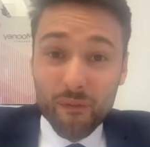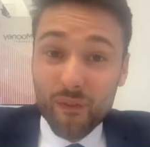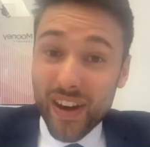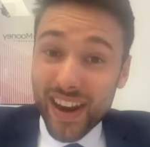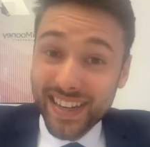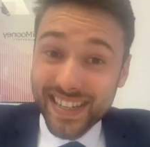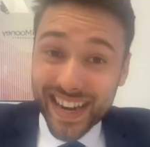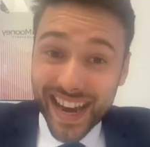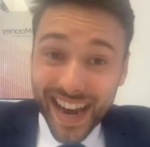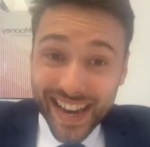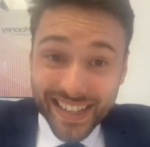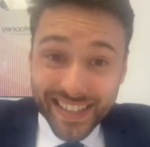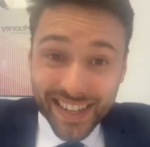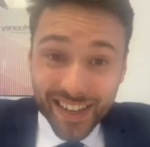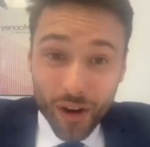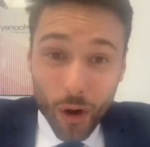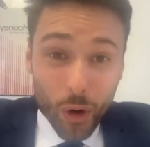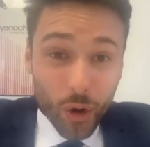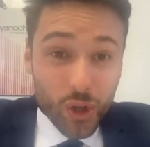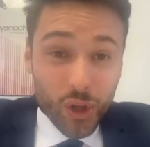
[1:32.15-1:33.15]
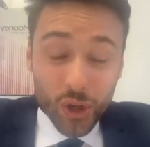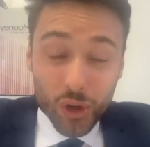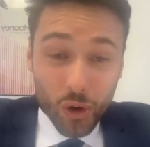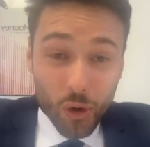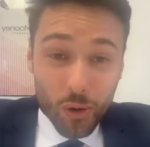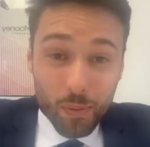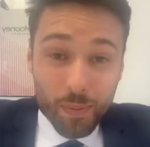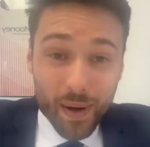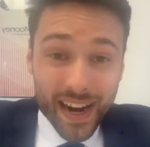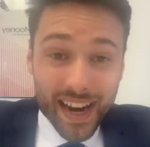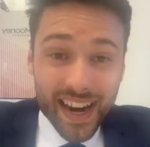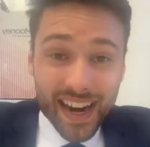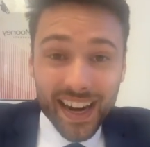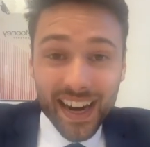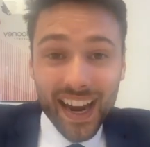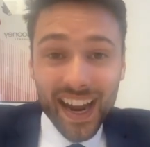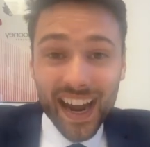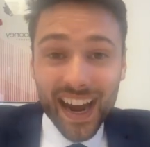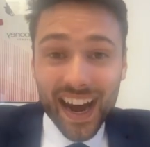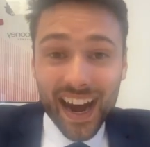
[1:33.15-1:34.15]
Fantastic auction, good
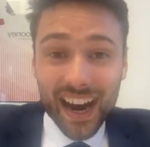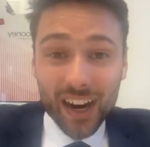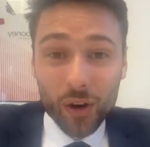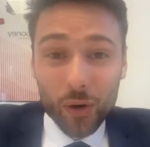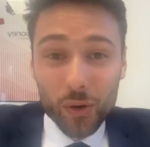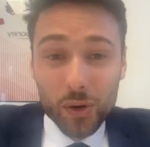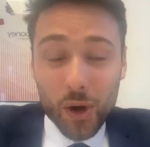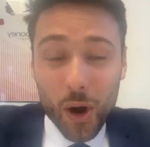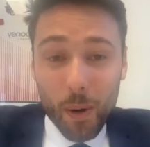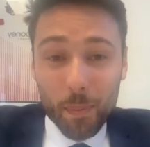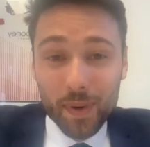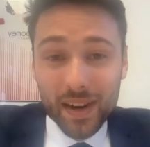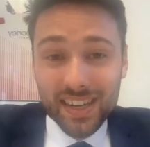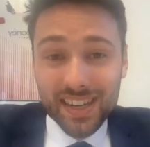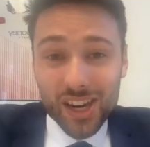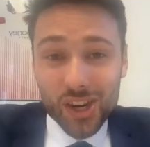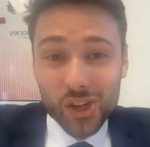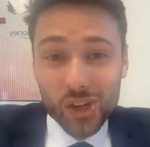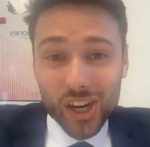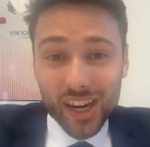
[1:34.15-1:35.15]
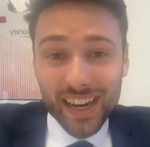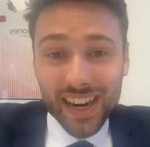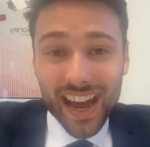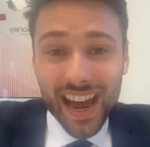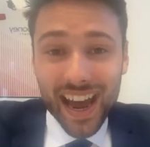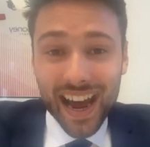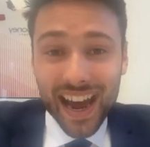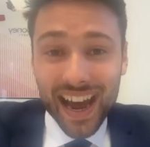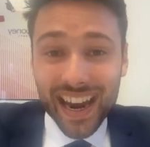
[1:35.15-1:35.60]
bidding, good competition.